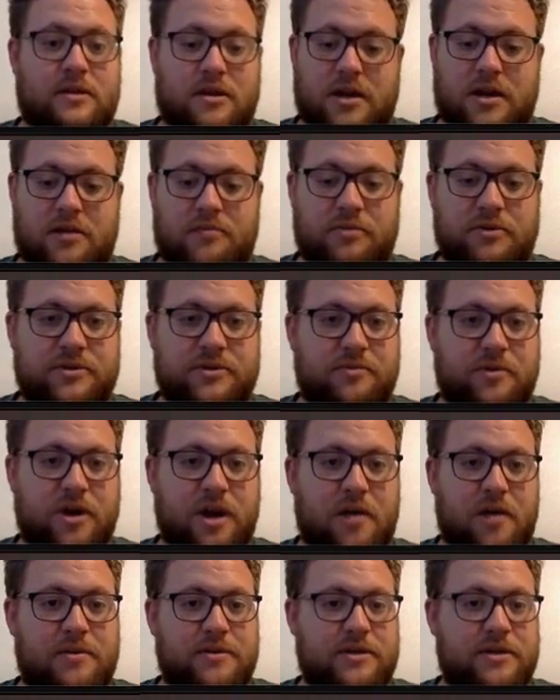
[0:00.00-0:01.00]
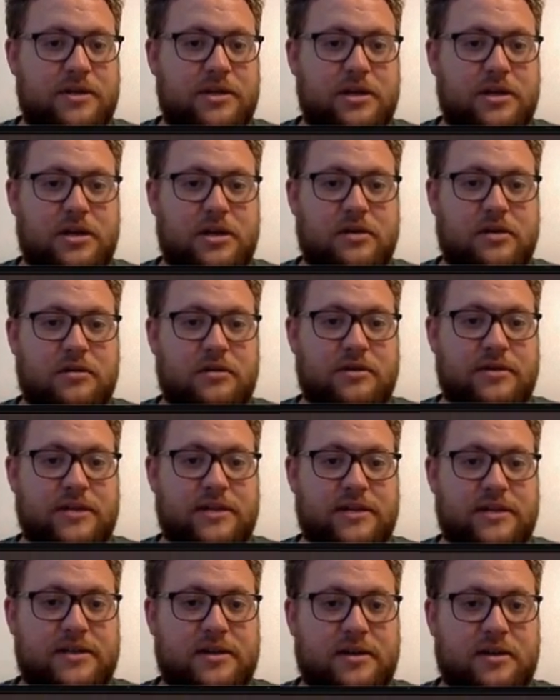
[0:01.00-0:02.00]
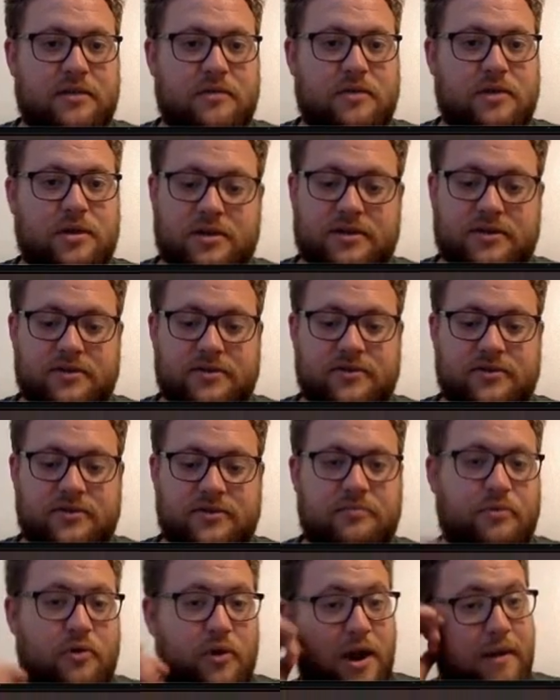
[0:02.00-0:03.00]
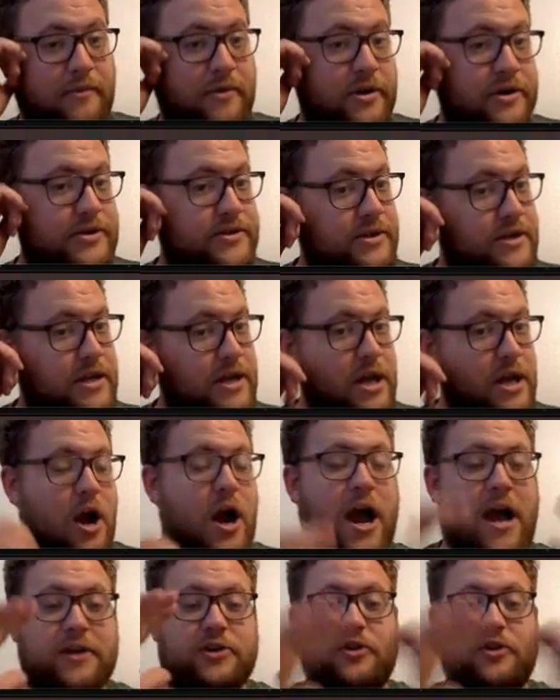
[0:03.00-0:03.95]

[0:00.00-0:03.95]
I need to put some commas in here or else that's not going to work because those are parameters. All right.